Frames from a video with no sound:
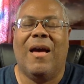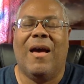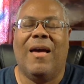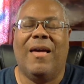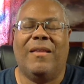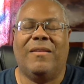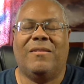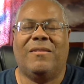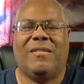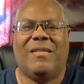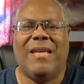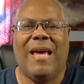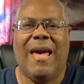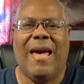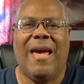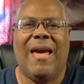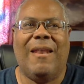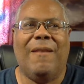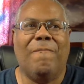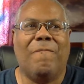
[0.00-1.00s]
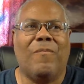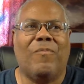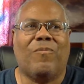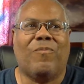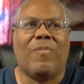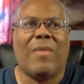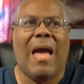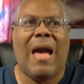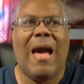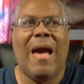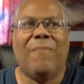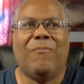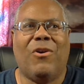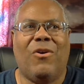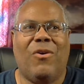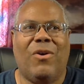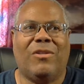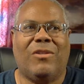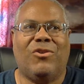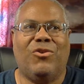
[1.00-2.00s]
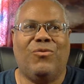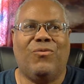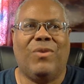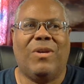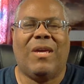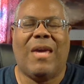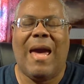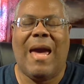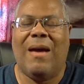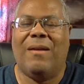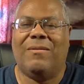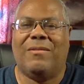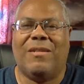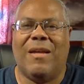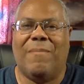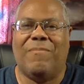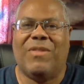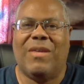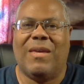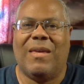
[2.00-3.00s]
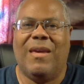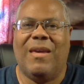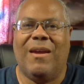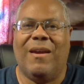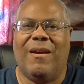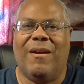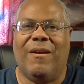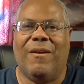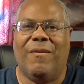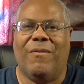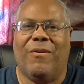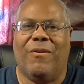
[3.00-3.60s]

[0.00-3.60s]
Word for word: Instead, I'm going to recount something here,